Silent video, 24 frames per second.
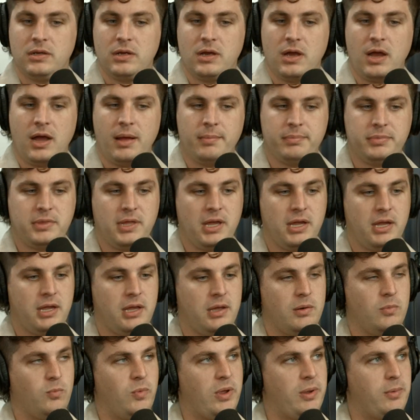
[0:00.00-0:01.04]
I'm
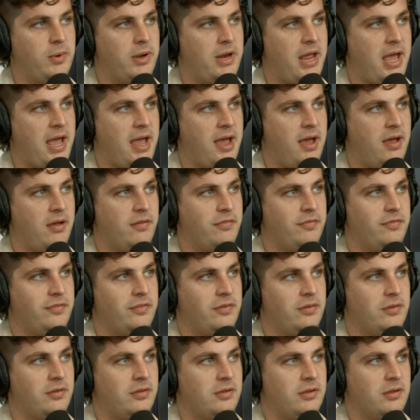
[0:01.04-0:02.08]
thinking we would have
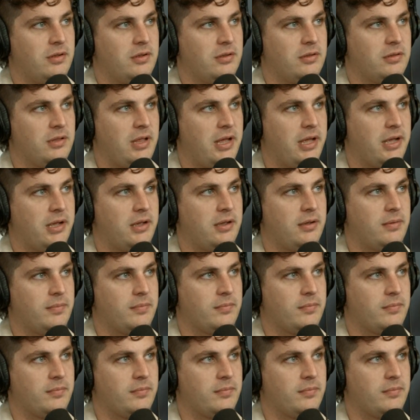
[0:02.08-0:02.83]
like